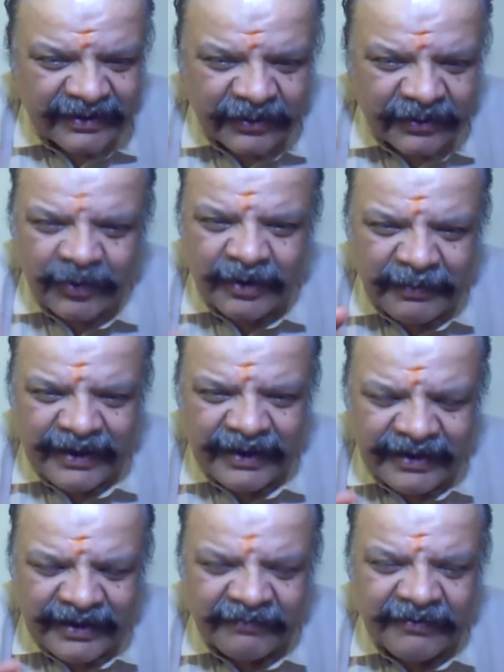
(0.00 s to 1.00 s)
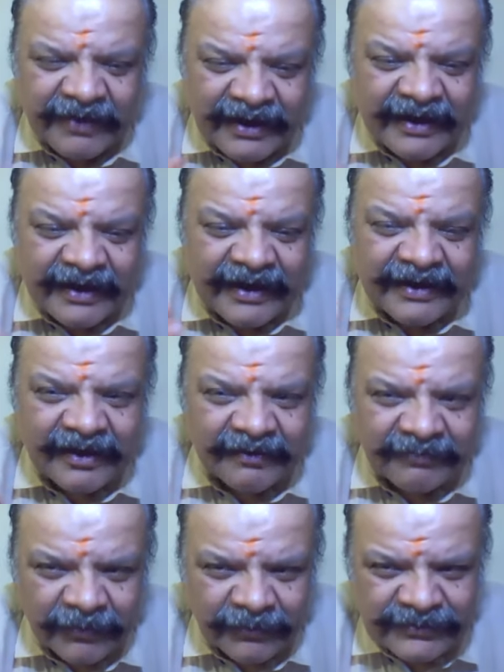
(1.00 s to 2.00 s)
you will be definitely get
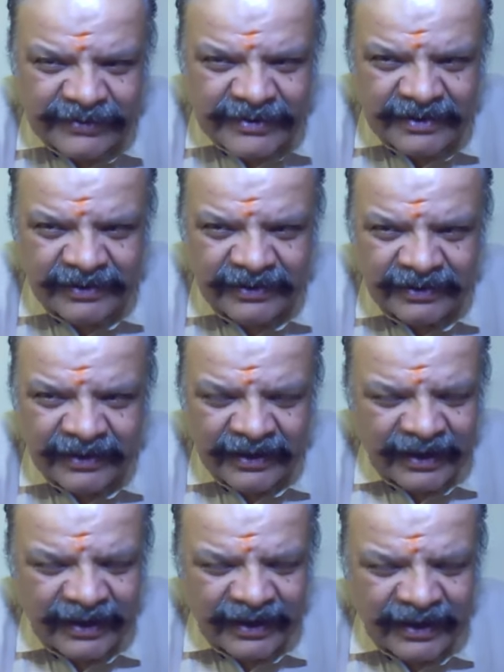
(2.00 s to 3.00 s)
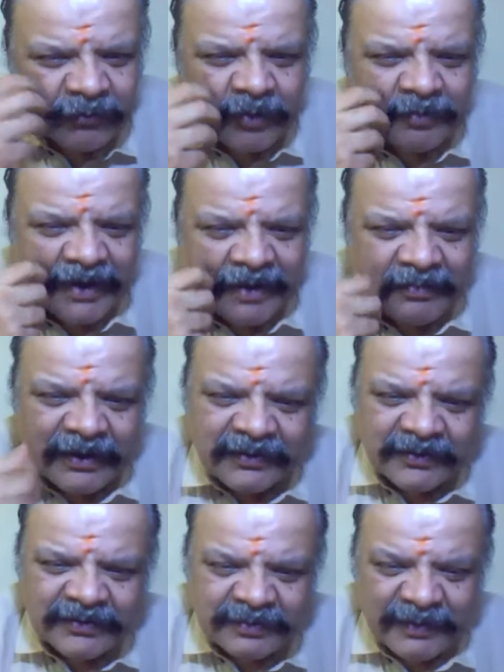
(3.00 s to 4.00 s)
confused and you won't be able
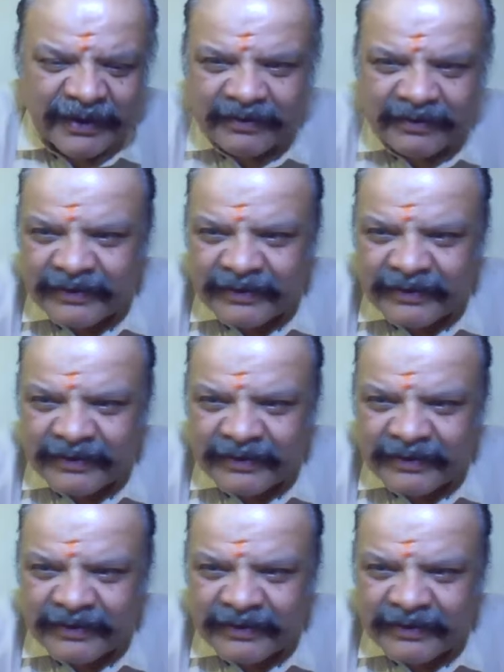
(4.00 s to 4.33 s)
to speak.